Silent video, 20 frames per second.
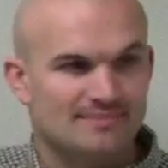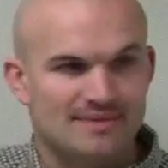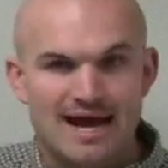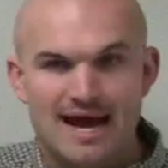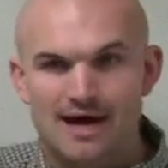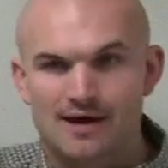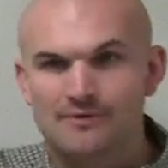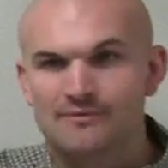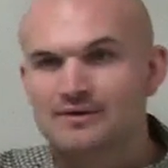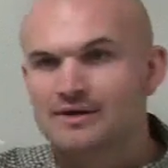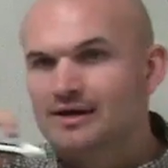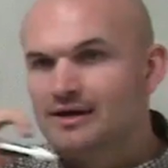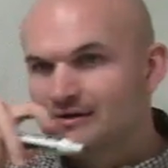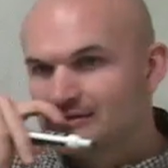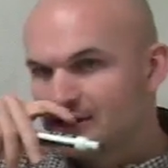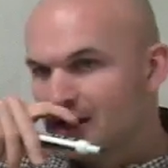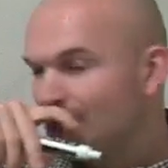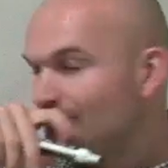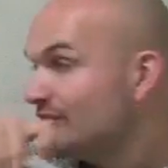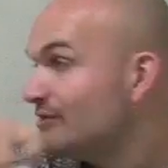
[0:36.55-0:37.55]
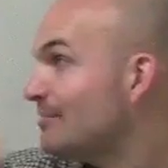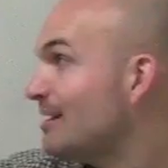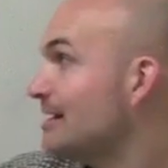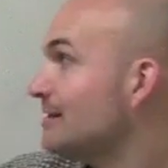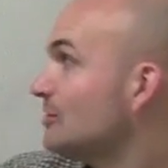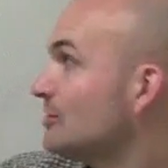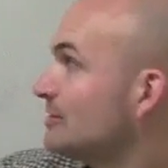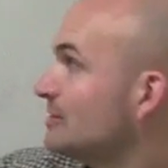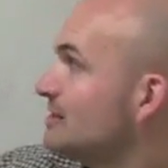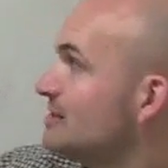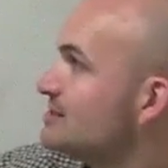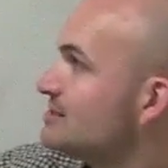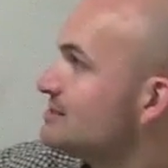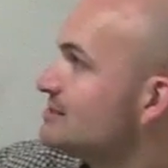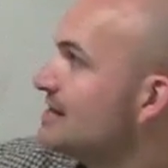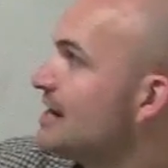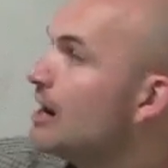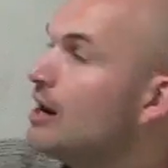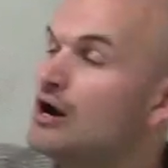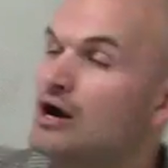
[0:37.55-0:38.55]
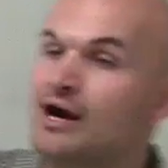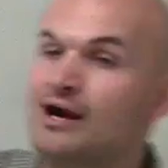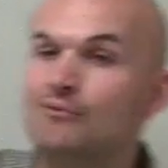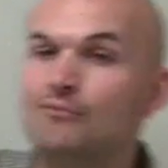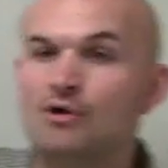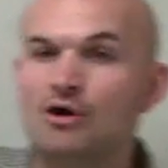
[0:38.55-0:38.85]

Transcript: Now, some of you might look at this and say, all right,